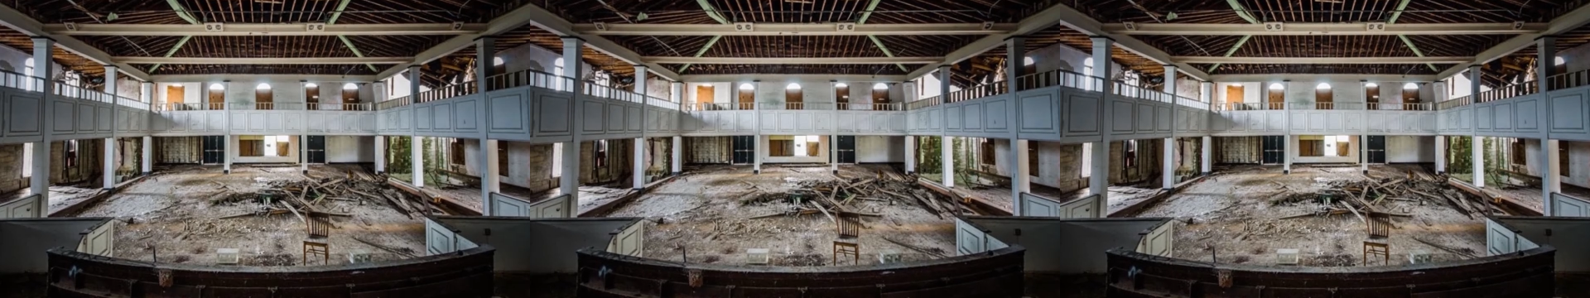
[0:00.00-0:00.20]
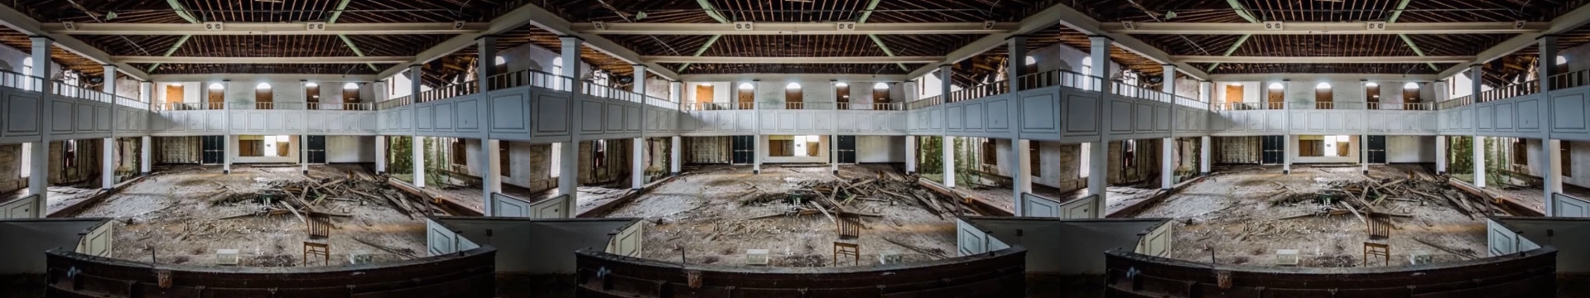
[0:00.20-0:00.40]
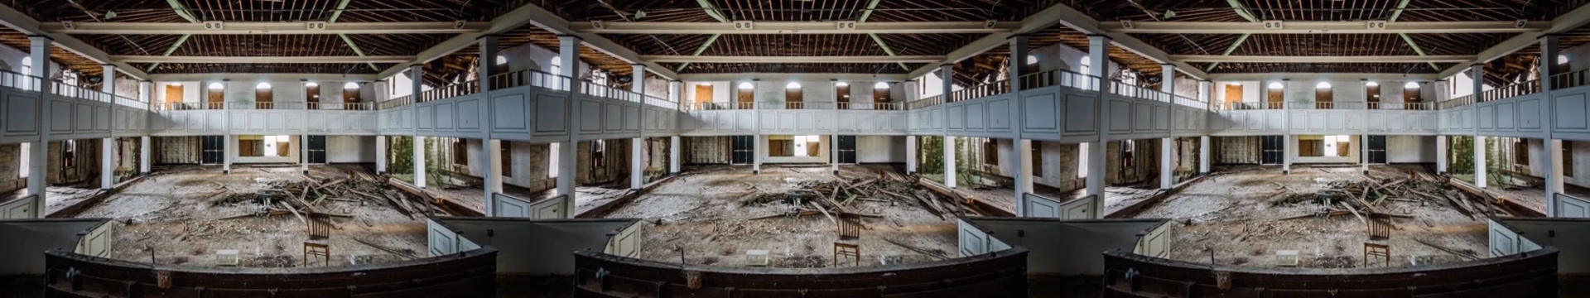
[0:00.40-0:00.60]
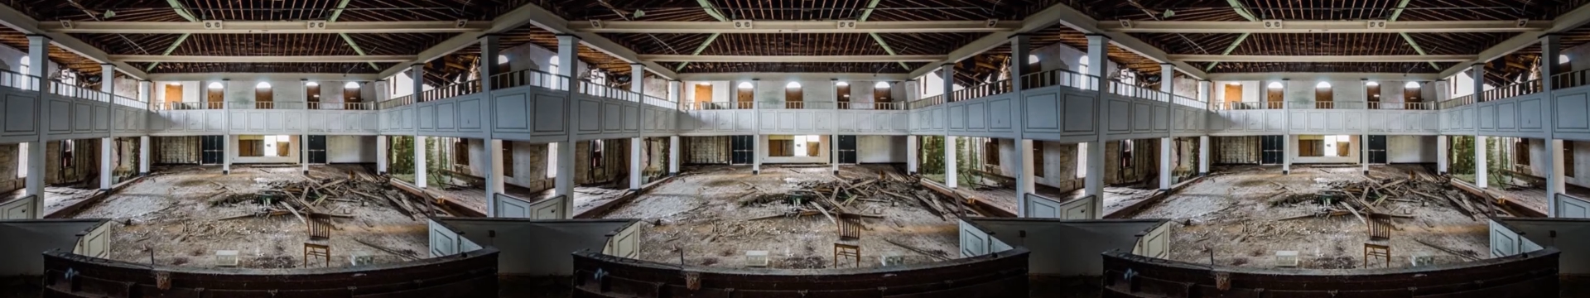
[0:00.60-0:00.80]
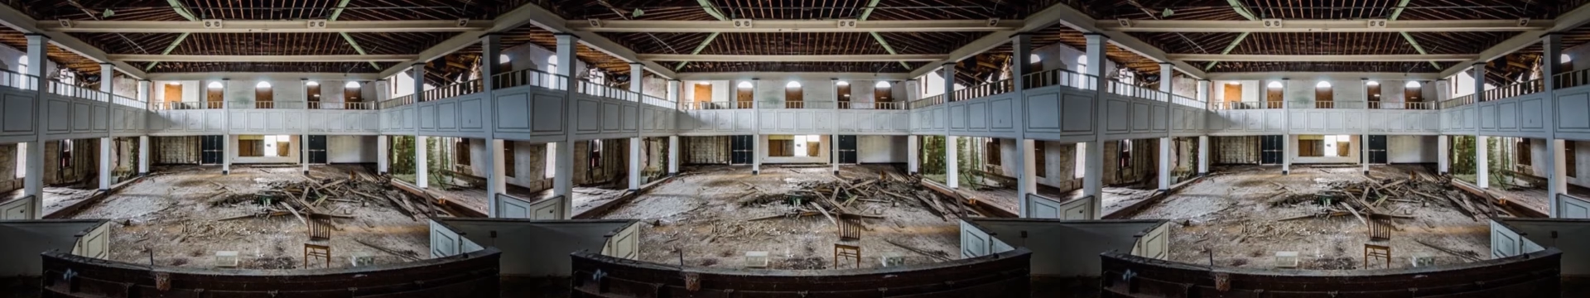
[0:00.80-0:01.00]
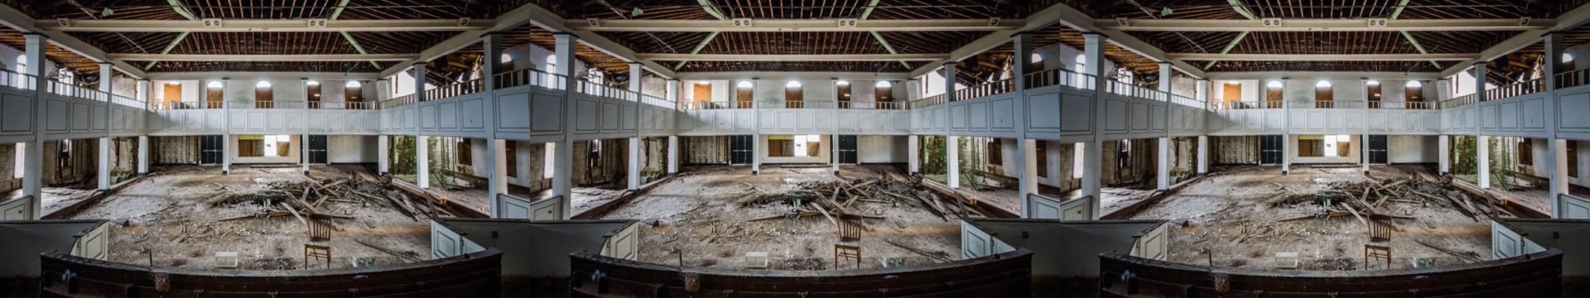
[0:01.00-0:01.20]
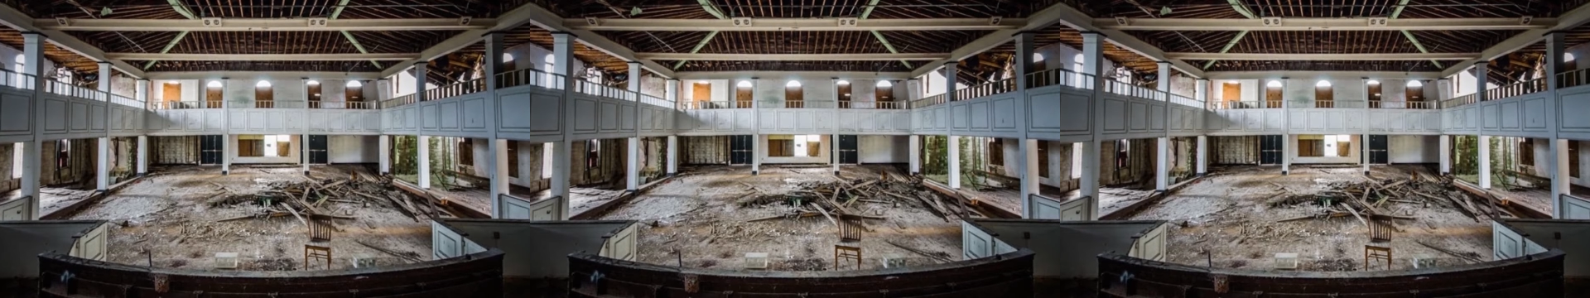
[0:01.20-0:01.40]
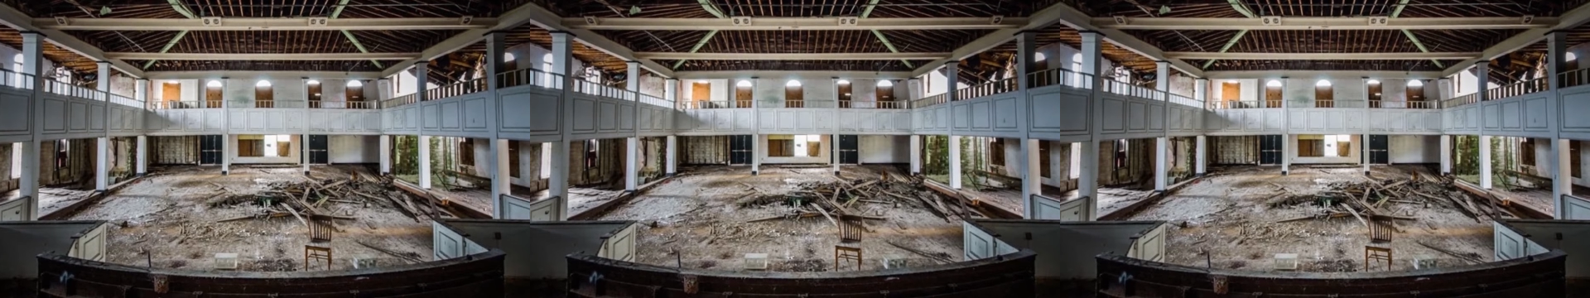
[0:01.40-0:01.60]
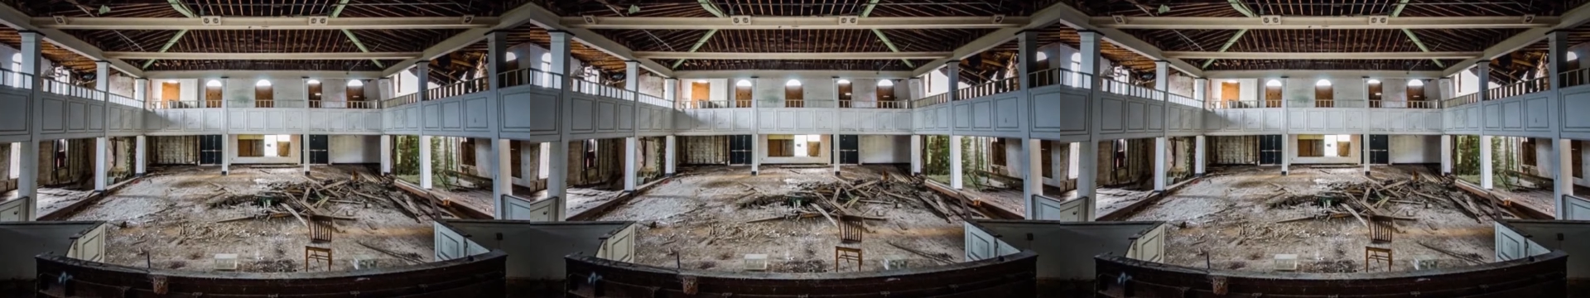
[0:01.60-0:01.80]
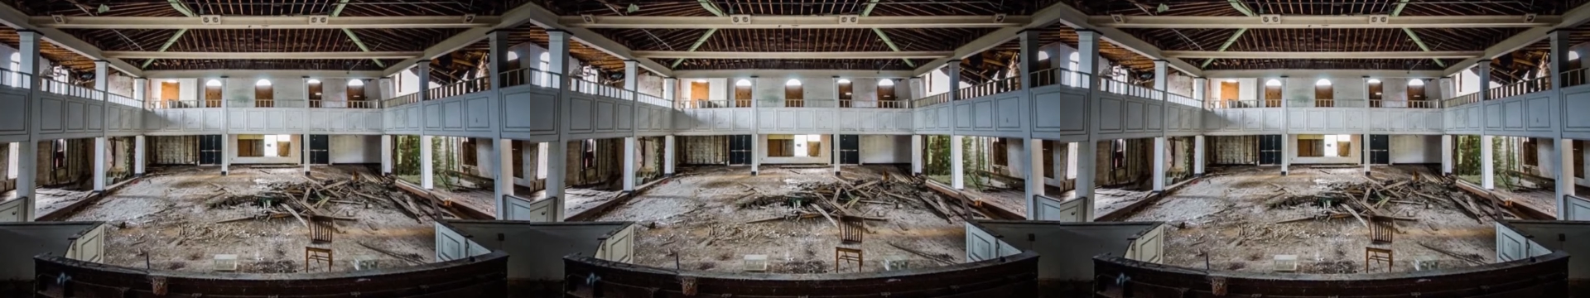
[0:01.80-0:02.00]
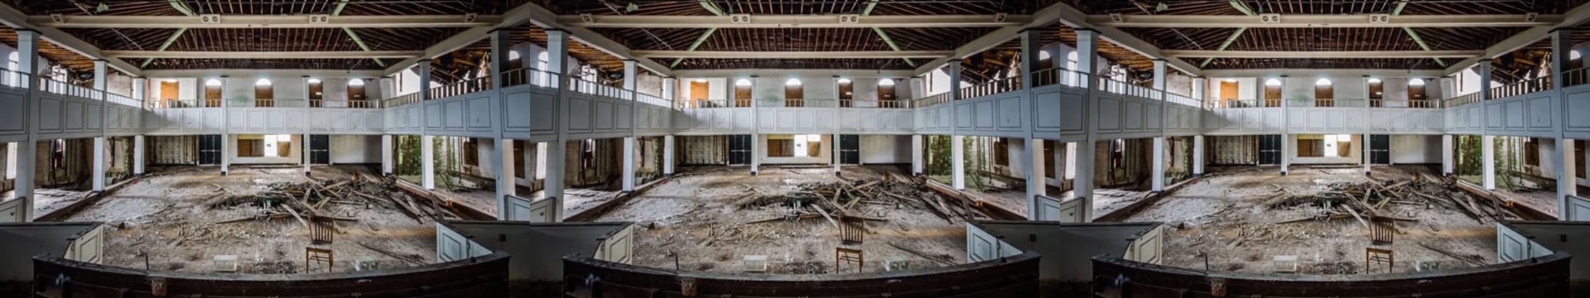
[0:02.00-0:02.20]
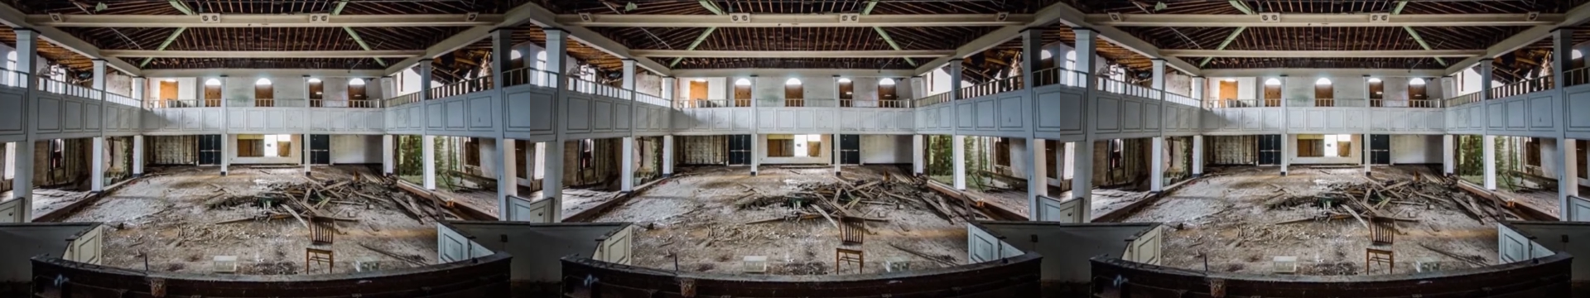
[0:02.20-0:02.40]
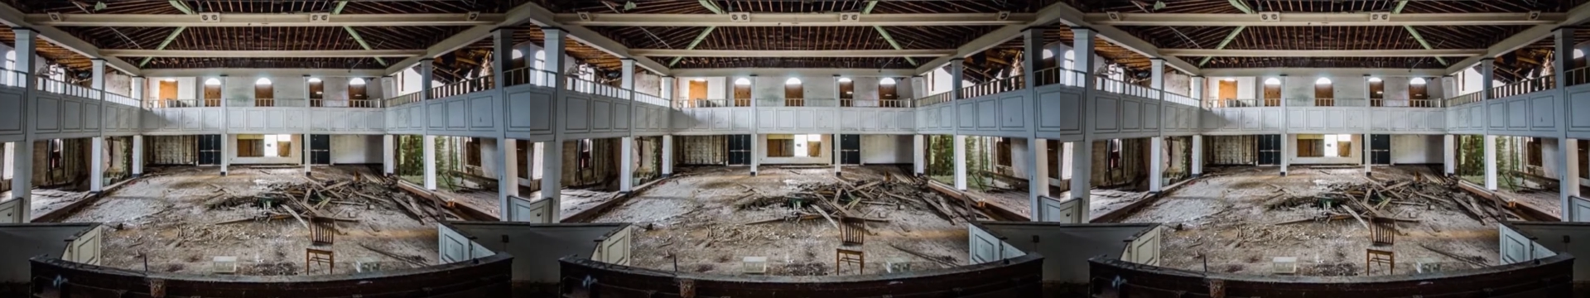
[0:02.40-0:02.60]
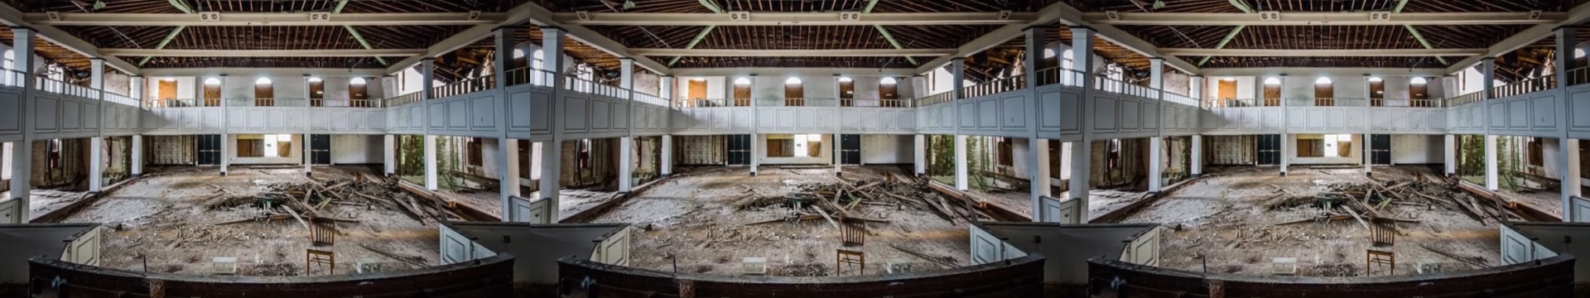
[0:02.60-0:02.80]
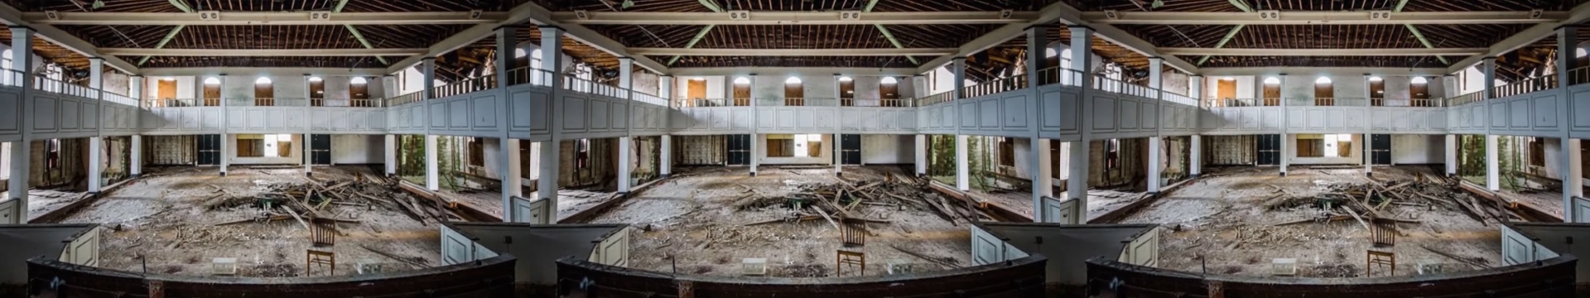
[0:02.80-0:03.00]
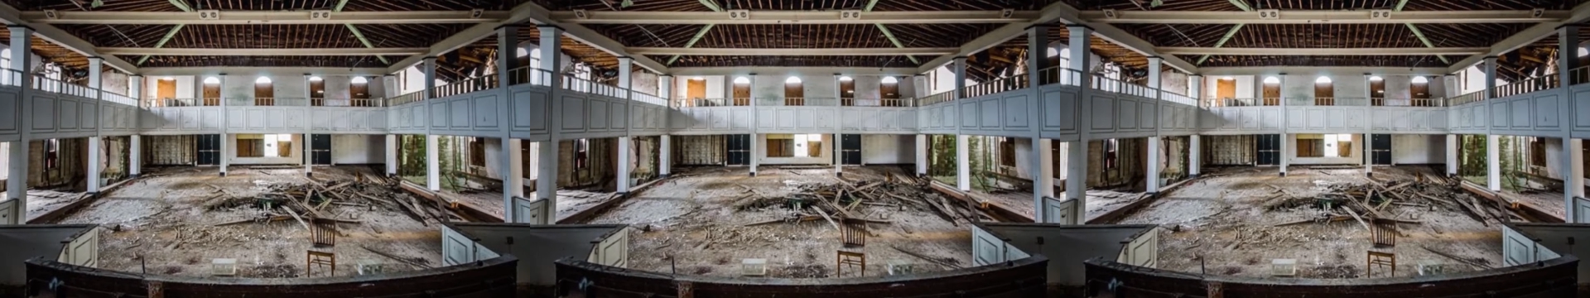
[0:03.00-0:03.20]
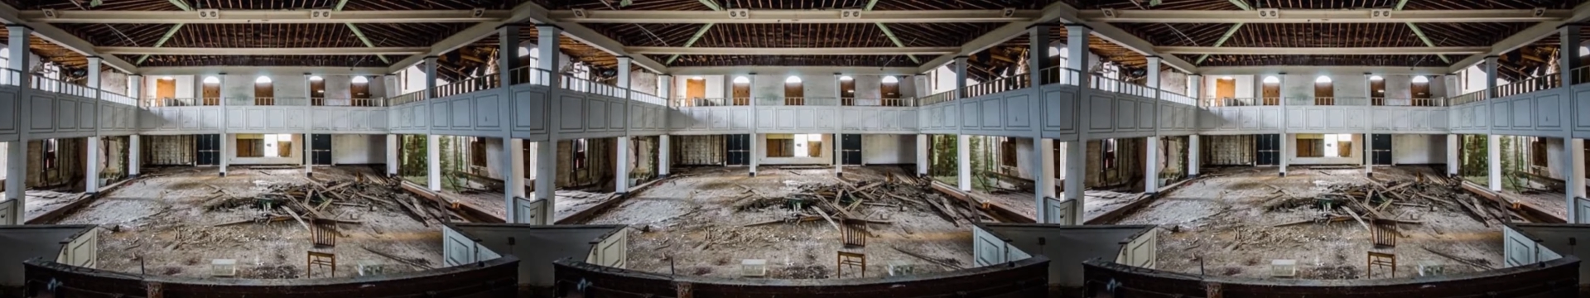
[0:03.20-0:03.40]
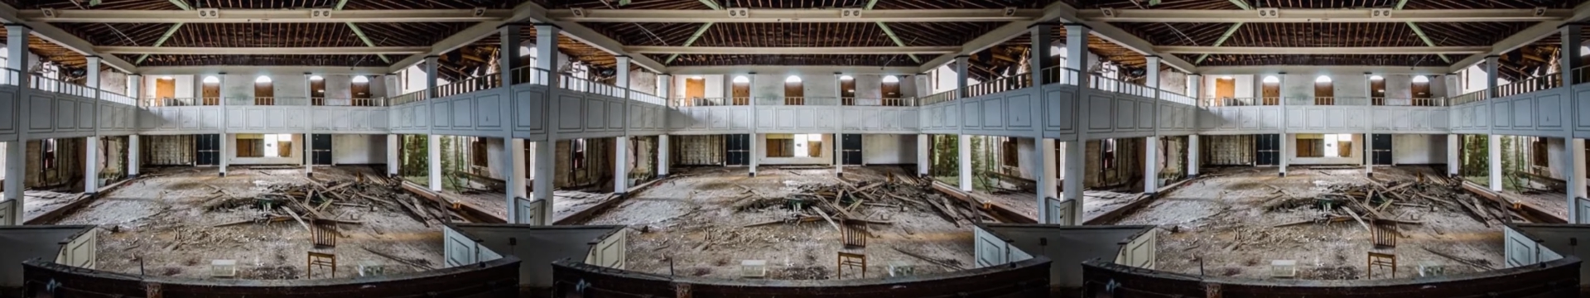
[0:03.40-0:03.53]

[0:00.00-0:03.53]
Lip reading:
(no speaker visible)